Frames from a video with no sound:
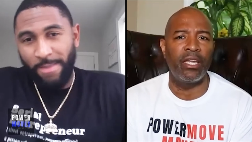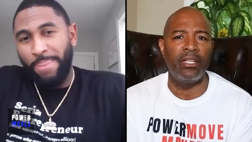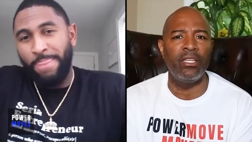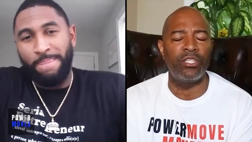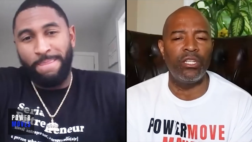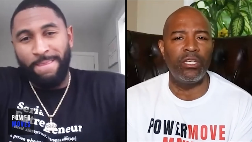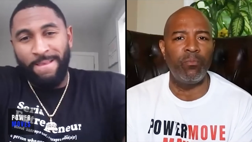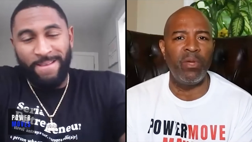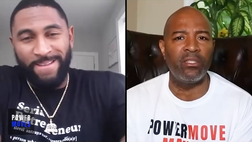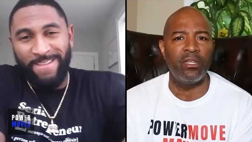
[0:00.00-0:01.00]
Speaker 1: into this
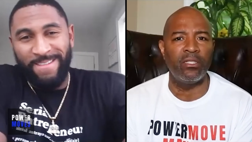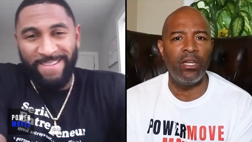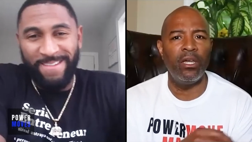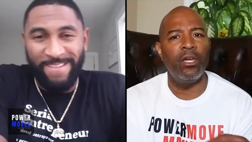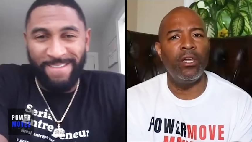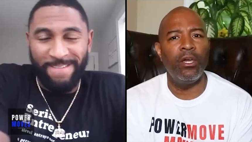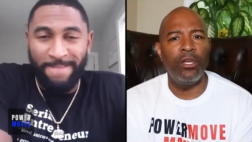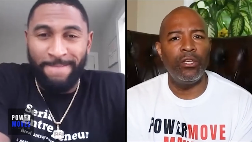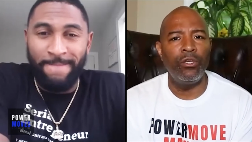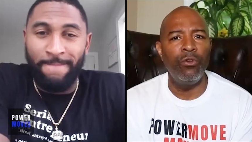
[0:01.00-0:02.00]
business.
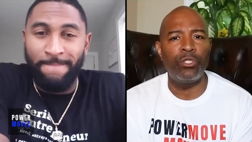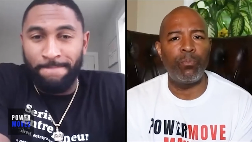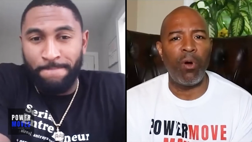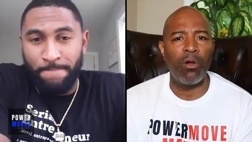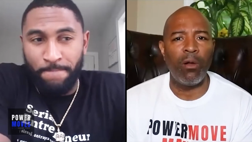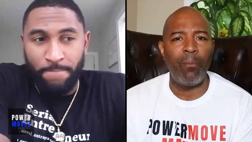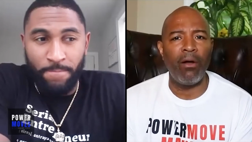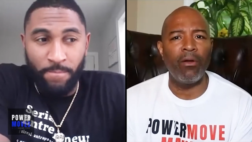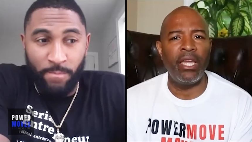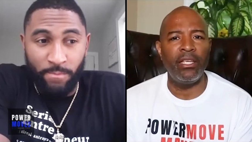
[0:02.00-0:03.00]
You spoke about
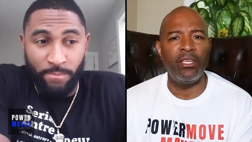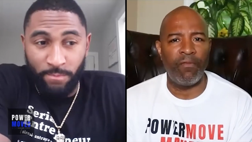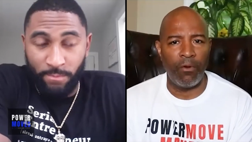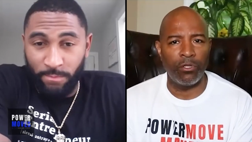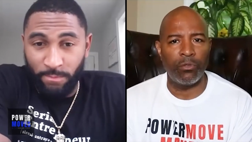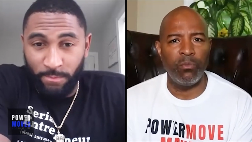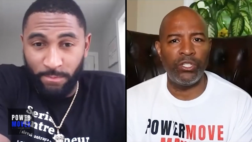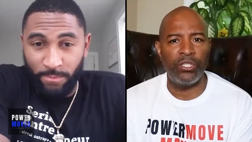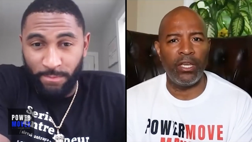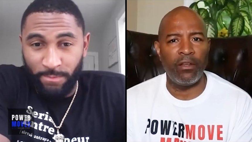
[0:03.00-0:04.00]
getting your first
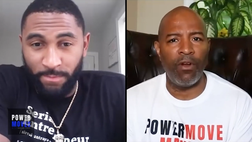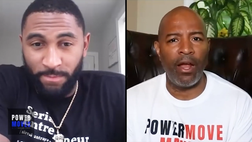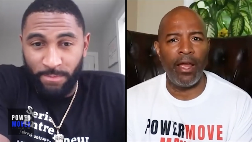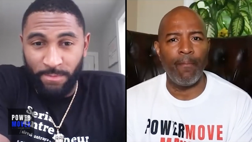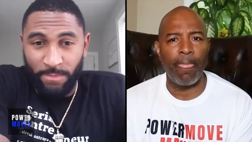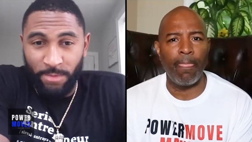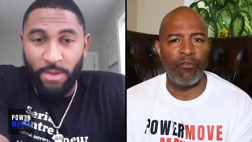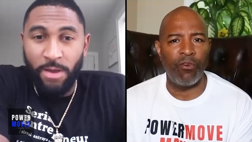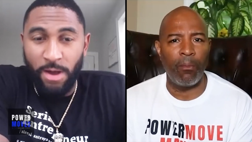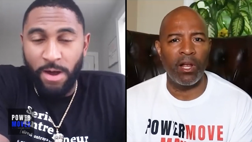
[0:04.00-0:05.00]
machine, right? From a
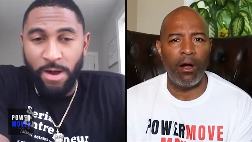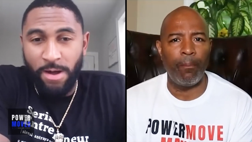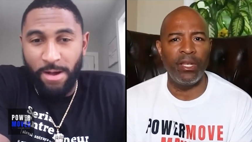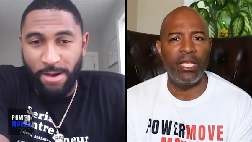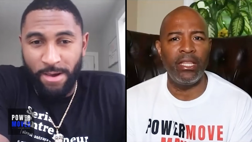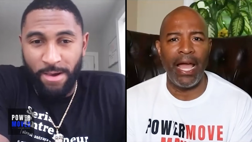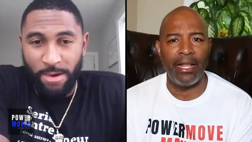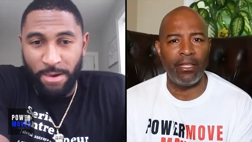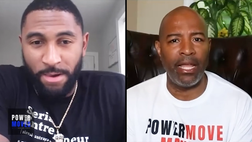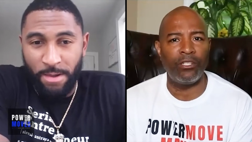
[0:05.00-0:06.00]
uh-huh. company uh-huh. that
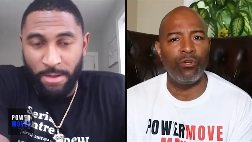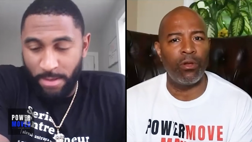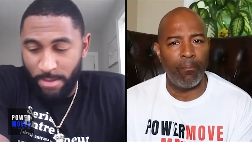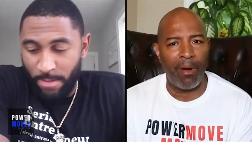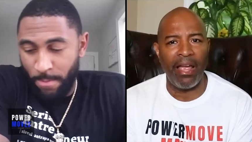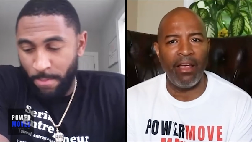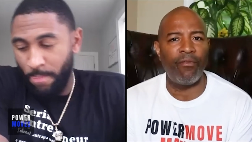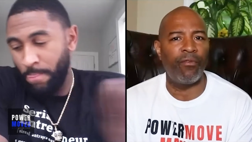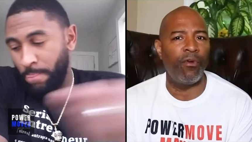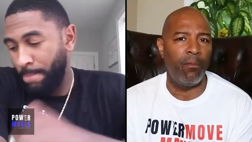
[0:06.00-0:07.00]
that you can buy it
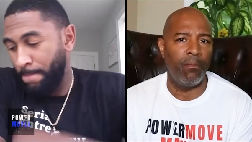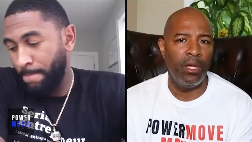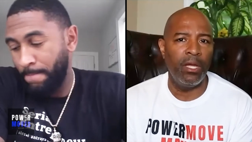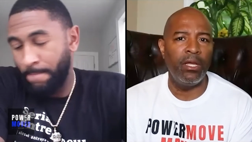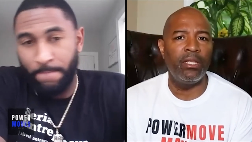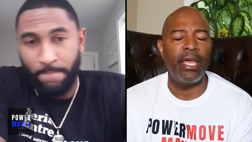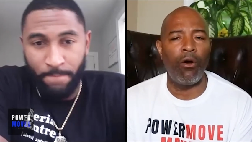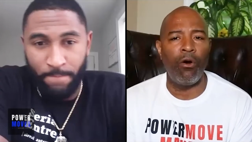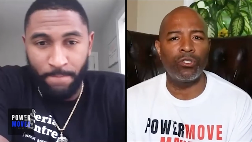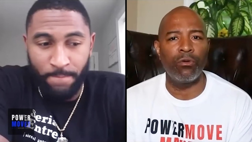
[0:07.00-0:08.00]
from. They
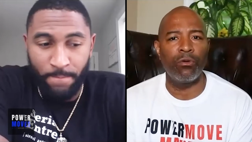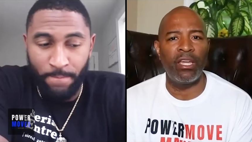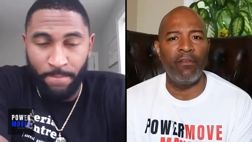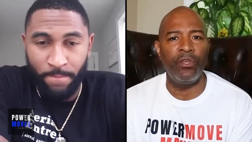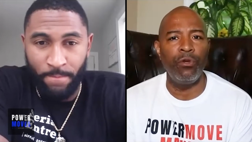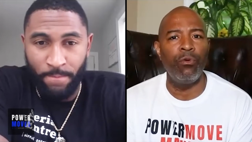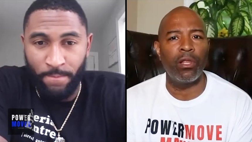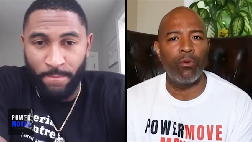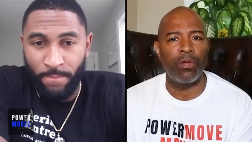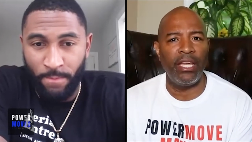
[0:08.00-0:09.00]
also give you a
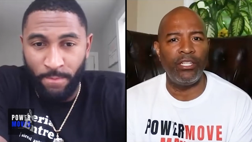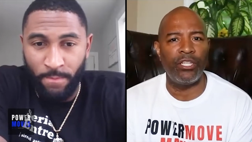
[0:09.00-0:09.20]
location.